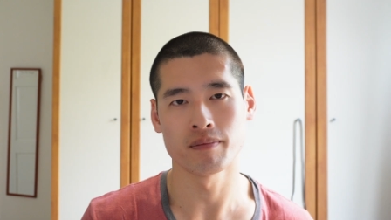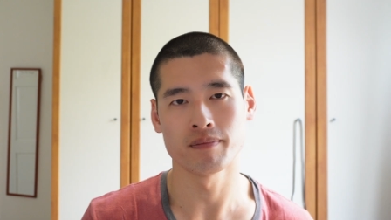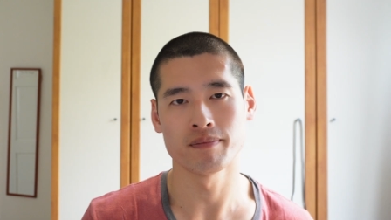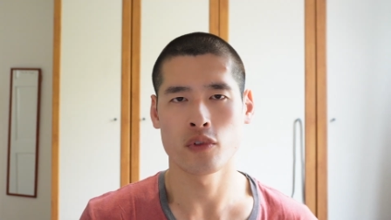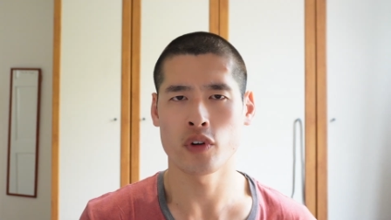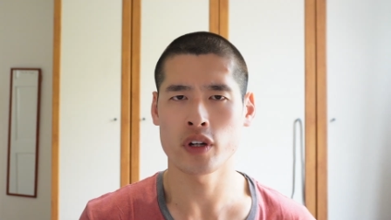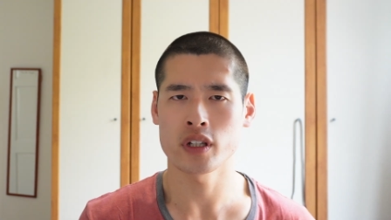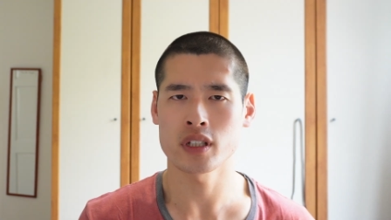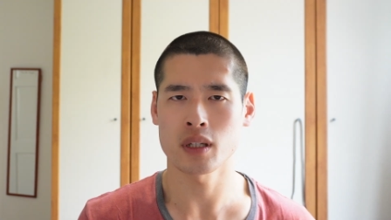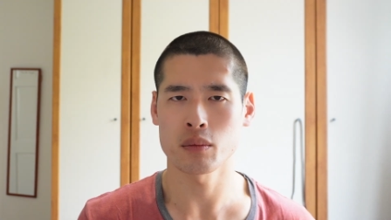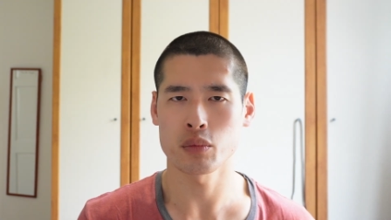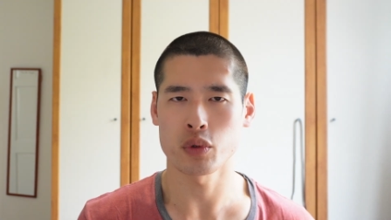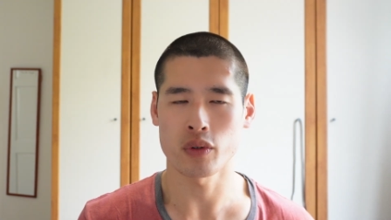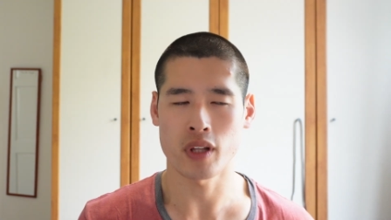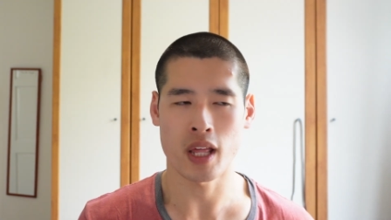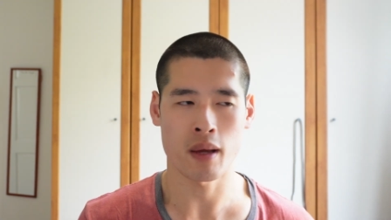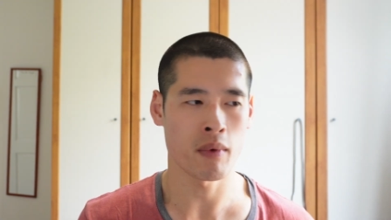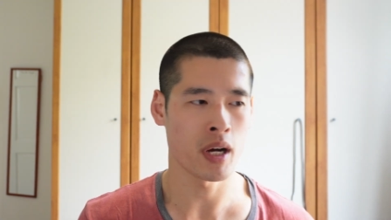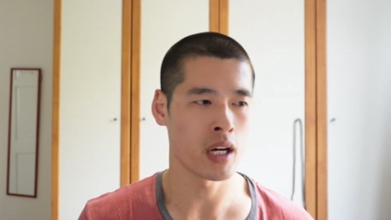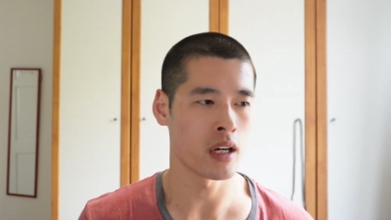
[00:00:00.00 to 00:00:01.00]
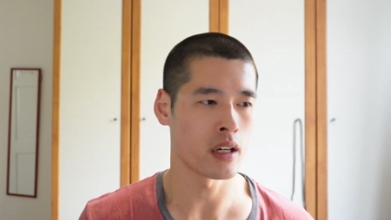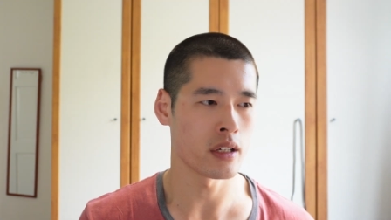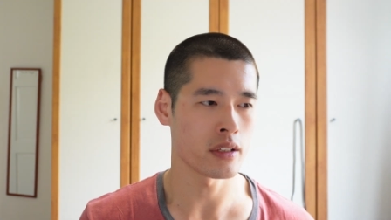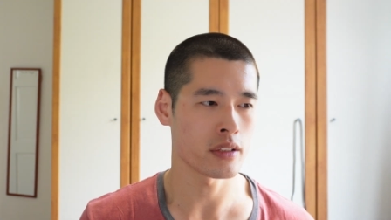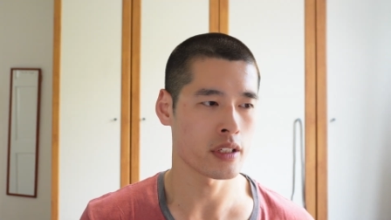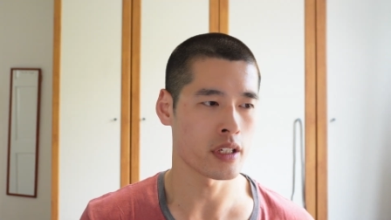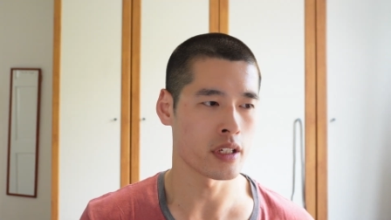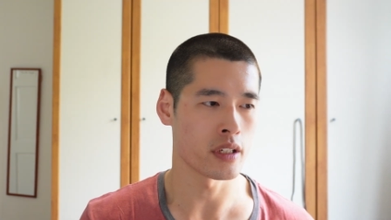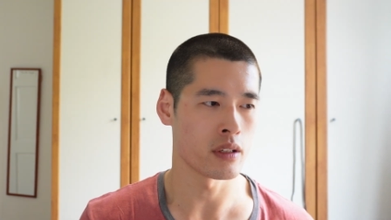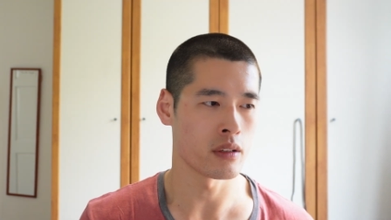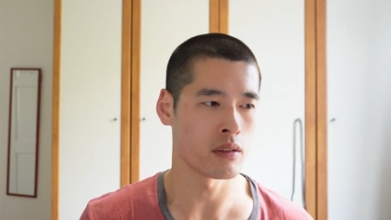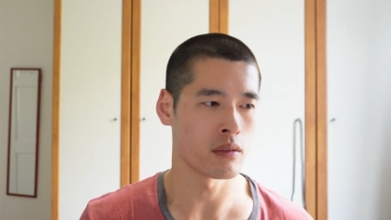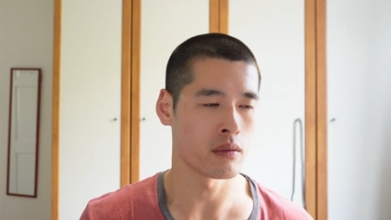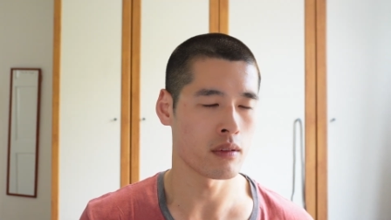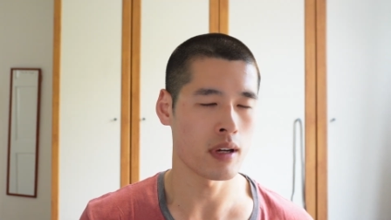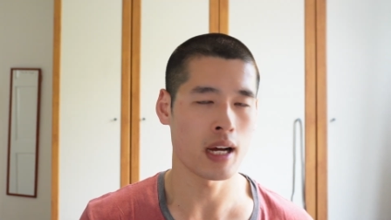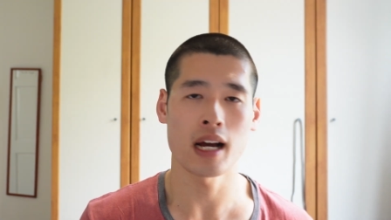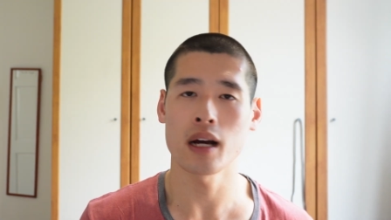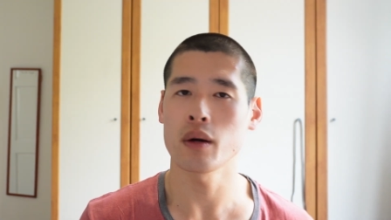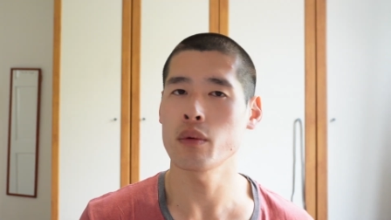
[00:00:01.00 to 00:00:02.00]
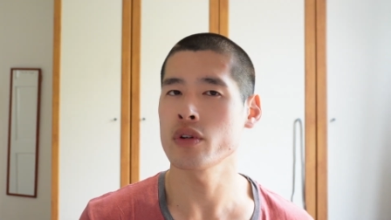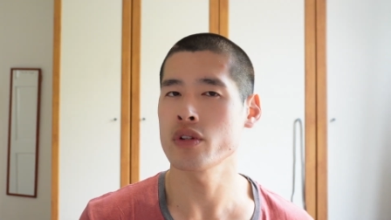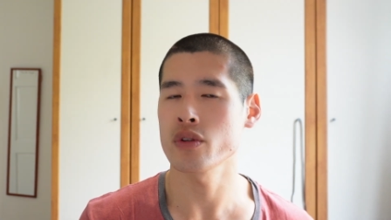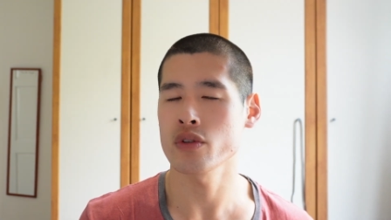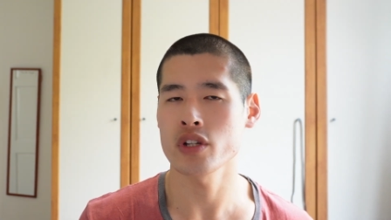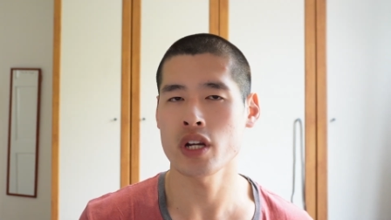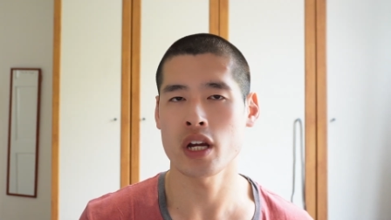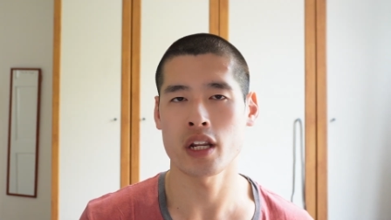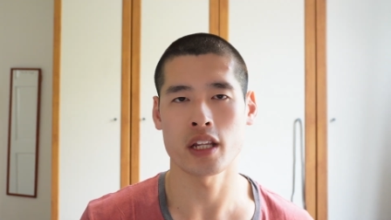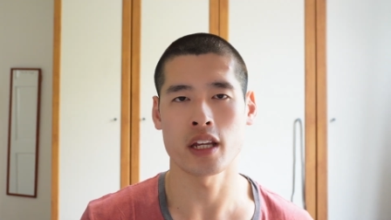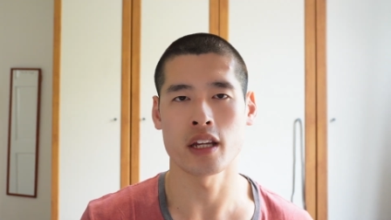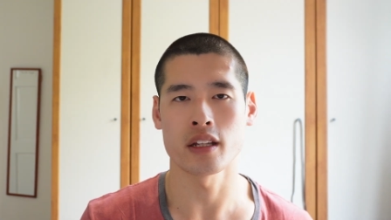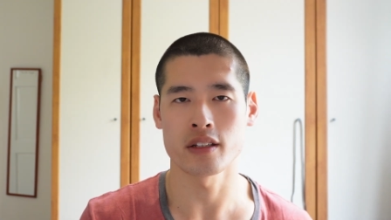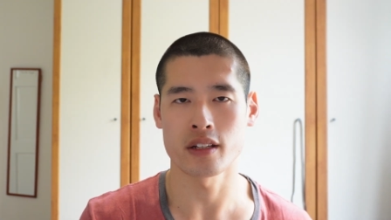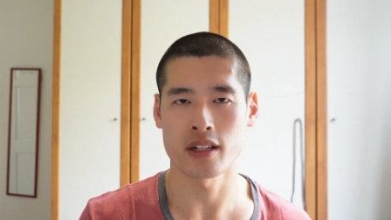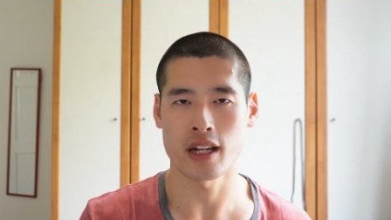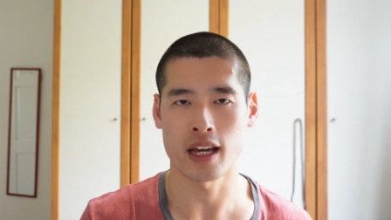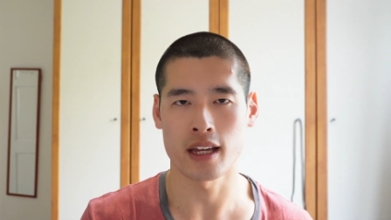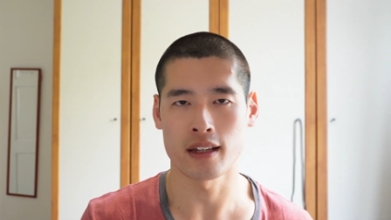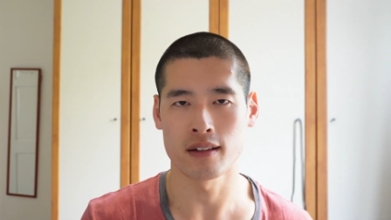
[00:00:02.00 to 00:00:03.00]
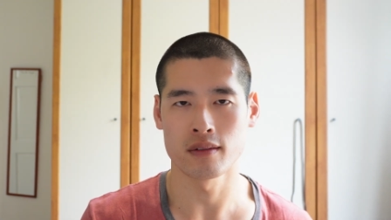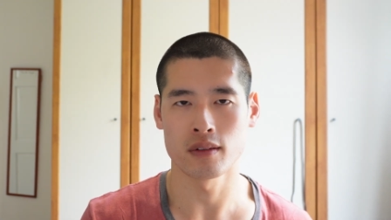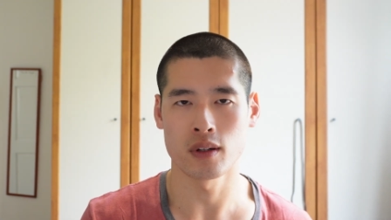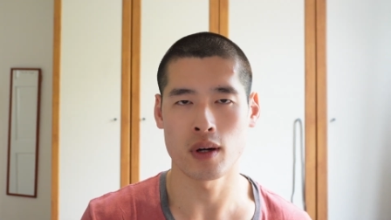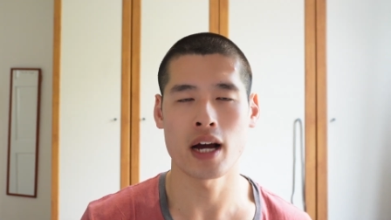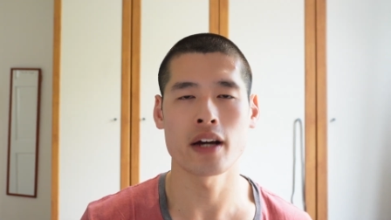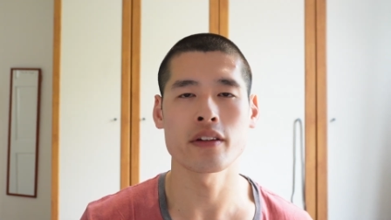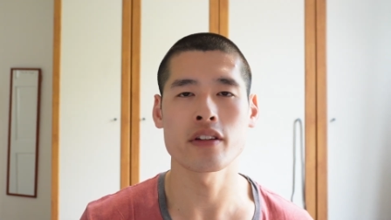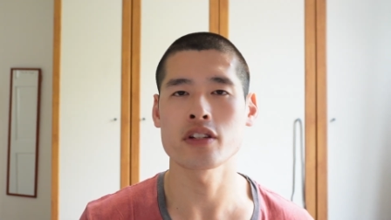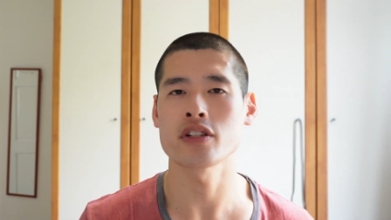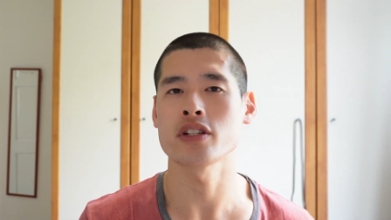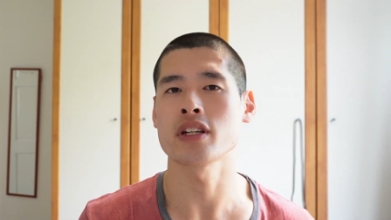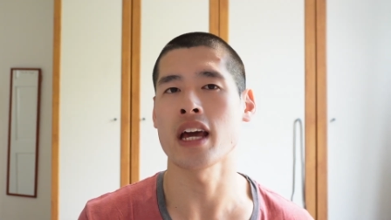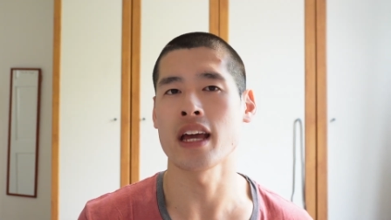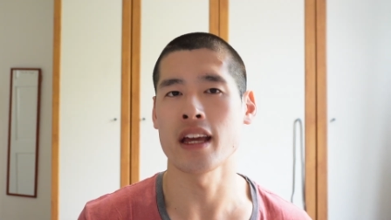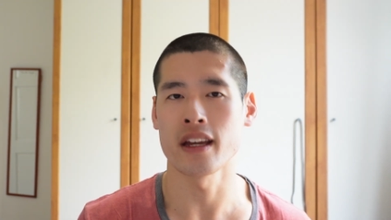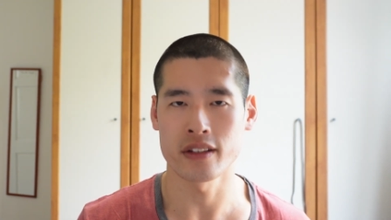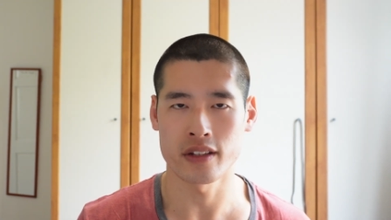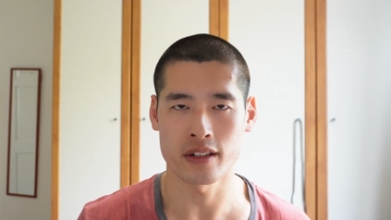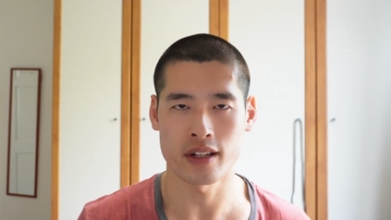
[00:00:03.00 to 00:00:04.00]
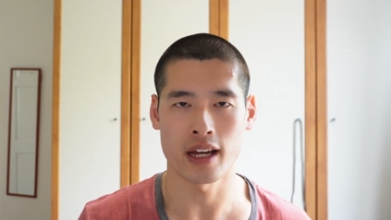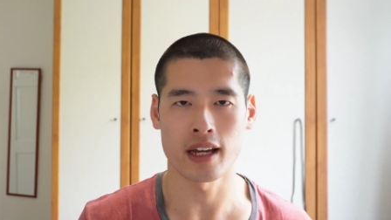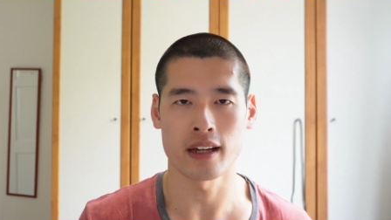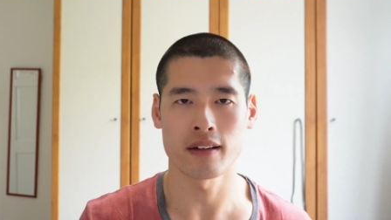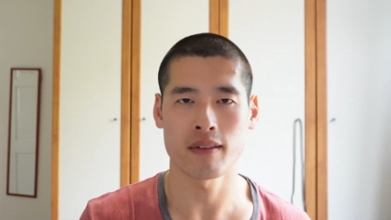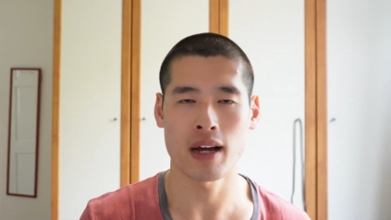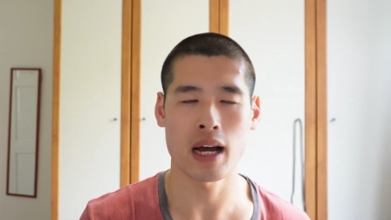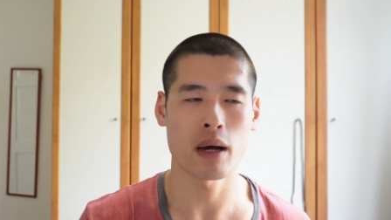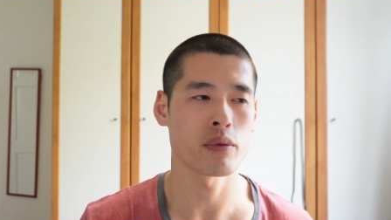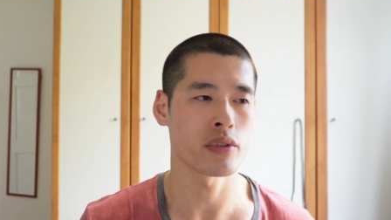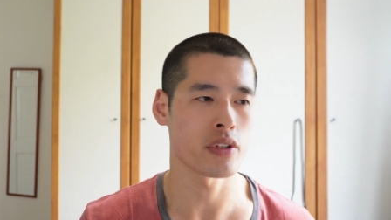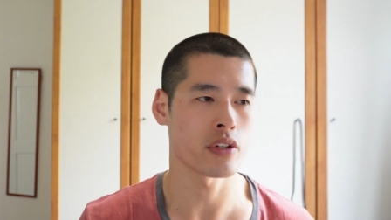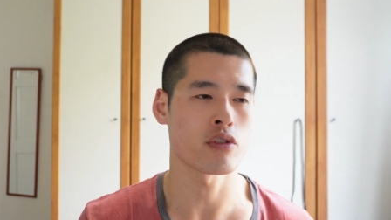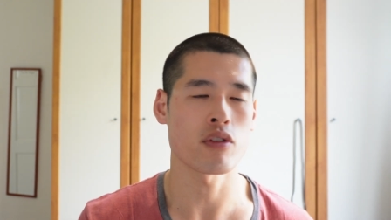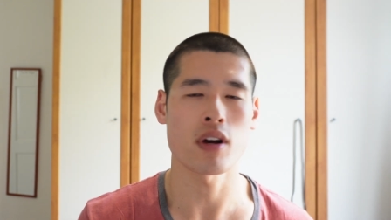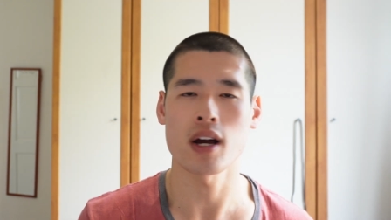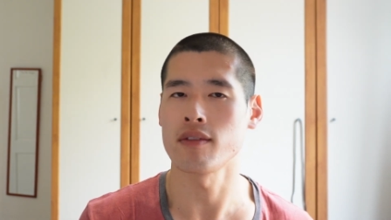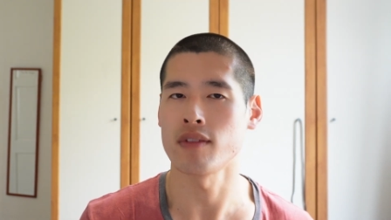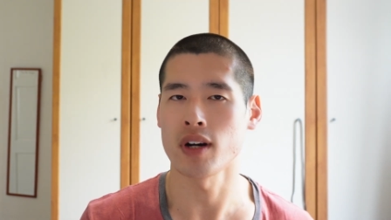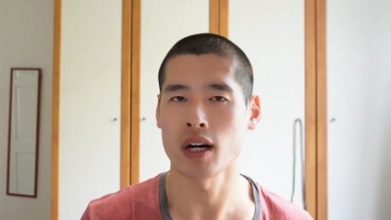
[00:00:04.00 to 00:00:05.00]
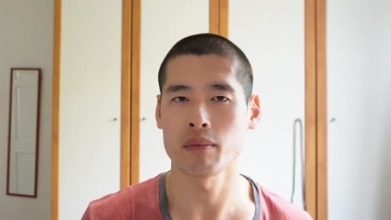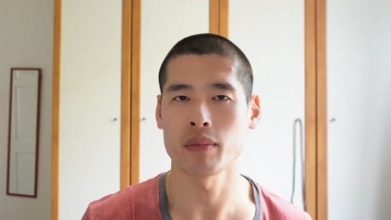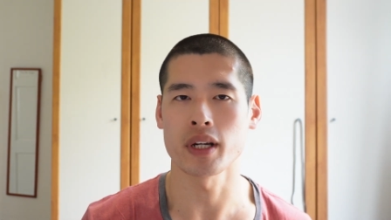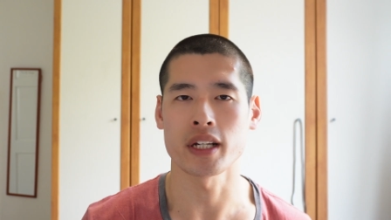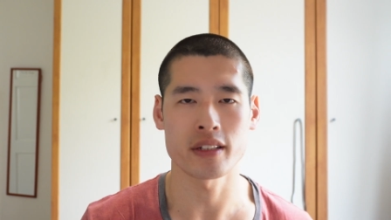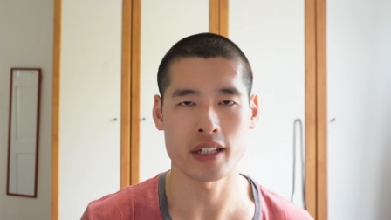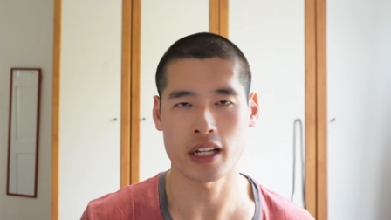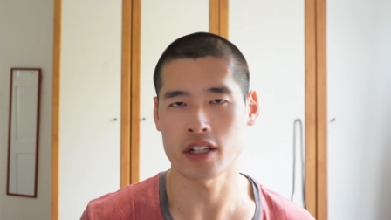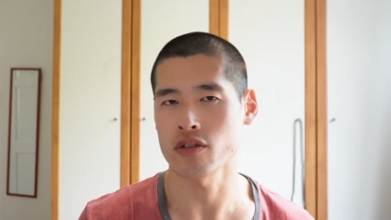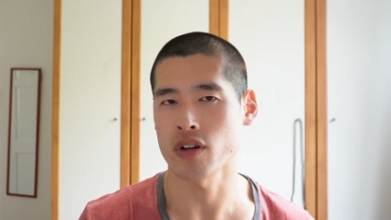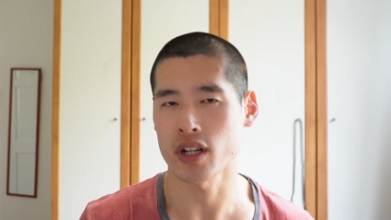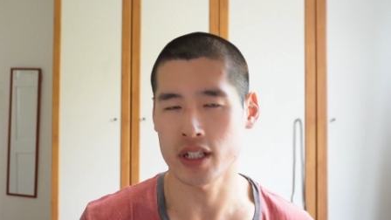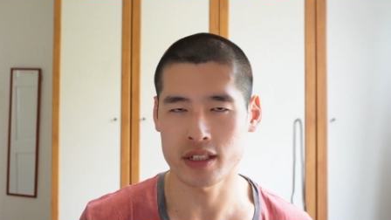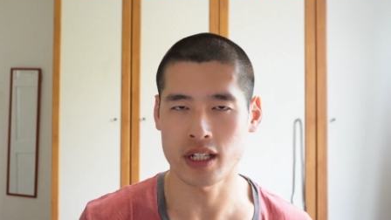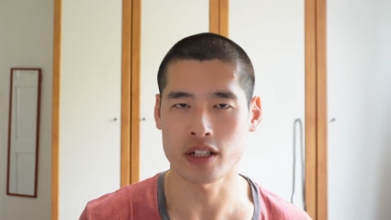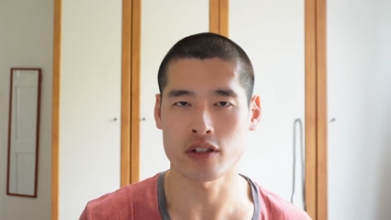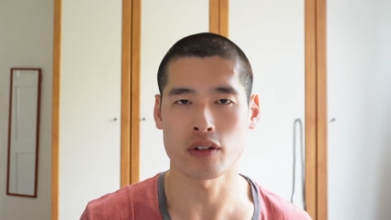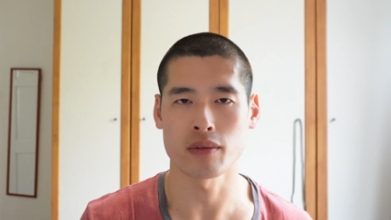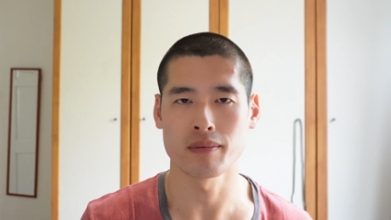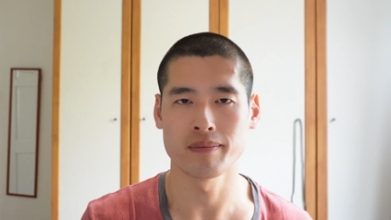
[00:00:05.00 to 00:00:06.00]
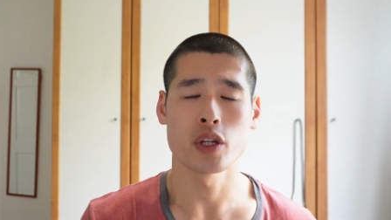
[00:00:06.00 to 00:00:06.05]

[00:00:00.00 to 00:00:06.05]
For example, they might ask you, how was your journey here today? Or how did you get here today? How was the drive up? Etc, etc.